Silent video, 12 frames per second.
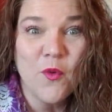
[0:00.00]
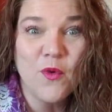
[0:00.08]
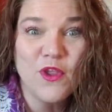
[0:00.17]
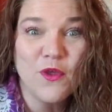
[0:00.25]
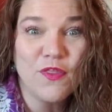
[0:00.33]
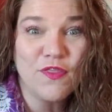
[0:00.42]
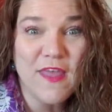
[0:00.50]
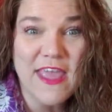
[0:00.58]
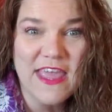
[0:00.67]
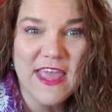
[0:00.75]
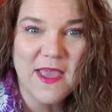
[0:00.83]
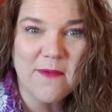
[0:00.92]
When you're
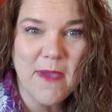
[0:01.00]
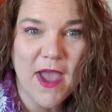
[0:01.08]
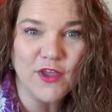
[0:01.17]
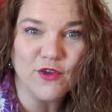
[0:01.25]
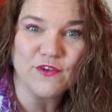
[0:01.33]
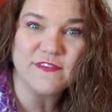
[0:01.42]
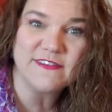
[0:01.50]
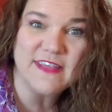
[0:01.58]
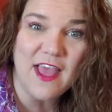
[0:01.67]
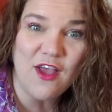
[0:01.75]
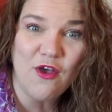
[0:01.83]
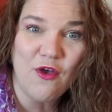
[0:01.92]
thinking about
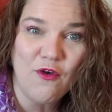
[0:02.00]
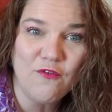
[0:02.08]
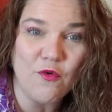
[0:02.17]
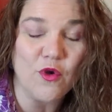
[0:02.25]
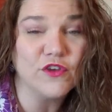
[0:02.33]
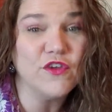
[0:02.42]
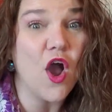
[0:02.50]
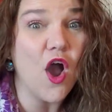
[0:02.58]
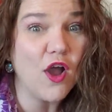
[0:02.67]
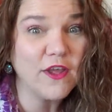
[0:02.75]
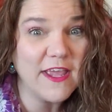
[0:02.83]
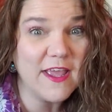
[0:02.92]
yourself or
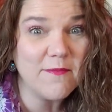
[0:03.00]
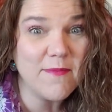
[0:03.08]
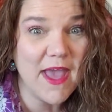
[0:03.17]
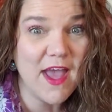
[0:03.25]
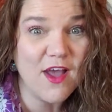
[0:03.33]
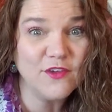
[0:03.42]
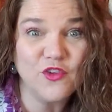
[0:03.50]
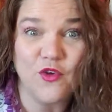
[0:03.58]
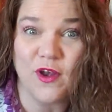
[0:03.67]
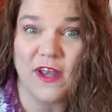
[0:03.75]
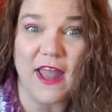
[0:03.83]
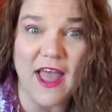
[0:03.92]
talking about
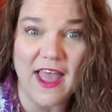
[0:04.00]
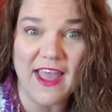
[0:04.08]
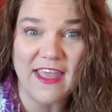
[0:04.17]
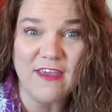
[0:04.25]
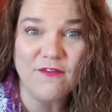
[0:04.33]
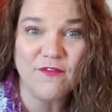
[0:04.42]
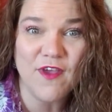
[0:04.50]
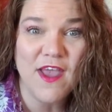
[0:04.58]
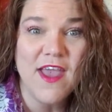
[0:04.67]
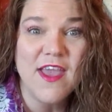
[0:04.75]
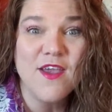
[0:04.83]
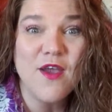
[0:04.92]
your life,
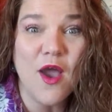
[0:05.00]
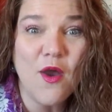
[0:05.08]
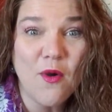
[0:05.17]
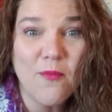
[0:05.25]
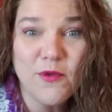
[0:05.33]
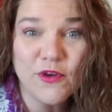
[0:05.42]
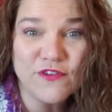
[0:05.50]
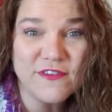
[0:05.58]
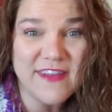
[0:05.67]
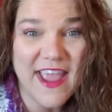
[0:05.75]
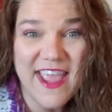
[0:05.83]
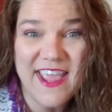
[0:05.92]
I hope you're
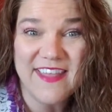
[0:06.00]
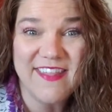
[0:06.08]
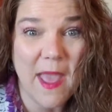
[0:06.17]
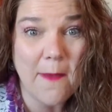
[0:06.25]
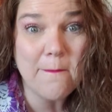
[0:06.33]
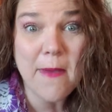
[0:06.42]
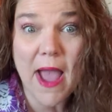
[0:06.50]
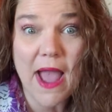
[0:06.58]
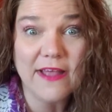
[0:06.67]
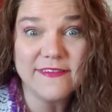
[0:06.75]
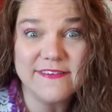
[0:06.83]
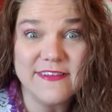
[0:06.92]
staying in that
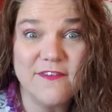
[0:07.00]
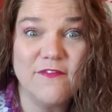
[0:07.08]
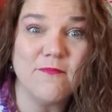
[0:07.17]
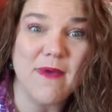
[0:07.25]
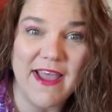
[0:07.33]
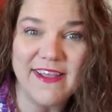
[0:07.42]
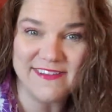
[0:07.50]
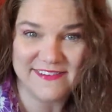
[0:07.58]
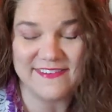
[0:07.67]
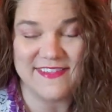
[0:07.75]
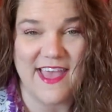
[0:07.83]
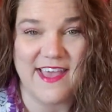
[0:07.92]
positive
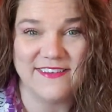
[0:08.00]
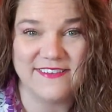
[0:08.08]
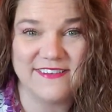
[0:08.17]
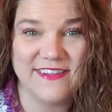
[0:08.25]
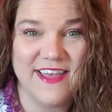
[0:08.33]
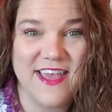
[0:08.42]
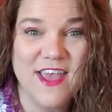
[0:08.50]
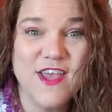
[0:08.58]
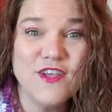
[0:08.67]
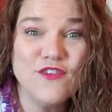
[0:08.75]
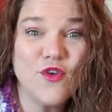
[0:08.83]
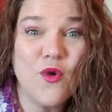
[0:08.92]
mindset.
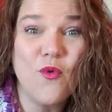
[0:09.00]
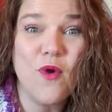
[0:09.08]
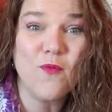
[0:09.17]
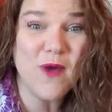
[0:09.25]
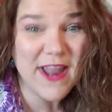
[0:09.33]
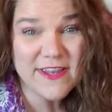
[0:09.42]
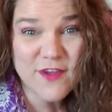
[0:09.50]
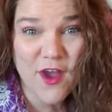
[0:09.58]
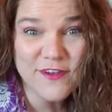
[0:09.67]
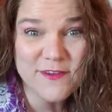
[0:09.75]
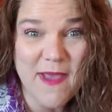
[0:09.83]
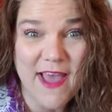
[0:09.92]
So what I
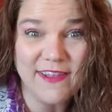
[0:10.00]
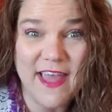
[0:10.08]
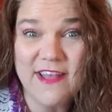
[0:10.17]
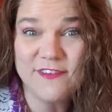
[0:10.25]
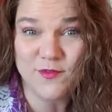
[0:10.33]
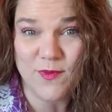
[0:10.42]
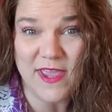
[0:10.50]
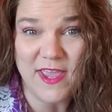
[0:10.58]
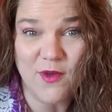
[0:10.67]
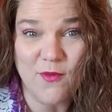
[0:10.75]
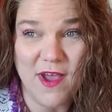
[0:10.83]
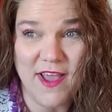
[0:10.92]
talked about last
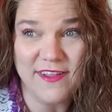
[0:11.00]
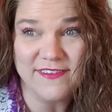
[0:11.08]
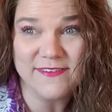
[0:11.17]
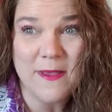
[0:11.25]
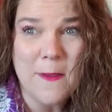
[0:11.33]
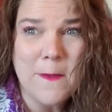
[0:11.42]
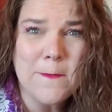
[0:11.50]
week was,